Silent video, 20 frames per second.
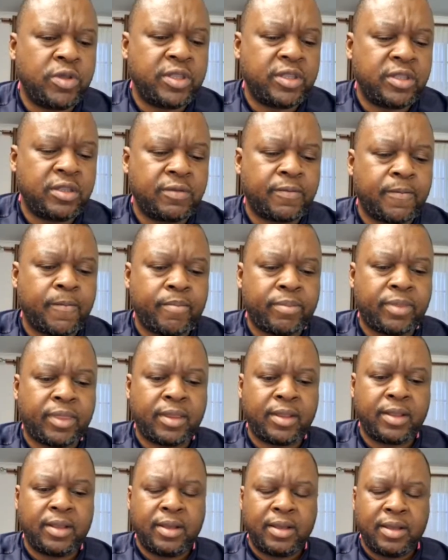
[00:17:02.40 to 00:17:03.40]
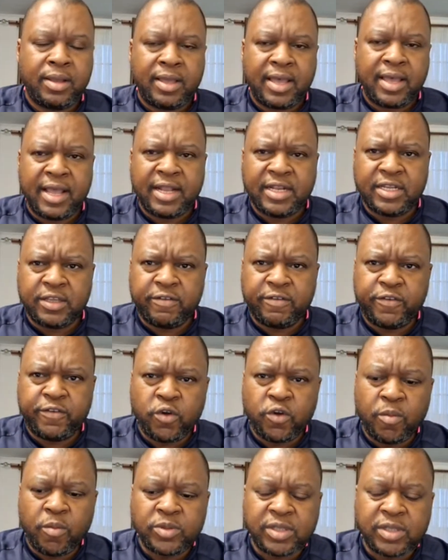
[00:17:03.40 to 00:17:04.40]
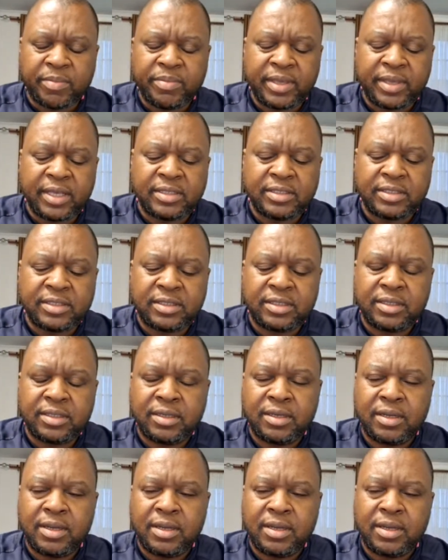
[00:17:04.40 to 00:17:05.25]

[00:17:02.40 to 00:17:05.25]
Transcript: with. And if you know Mozambicans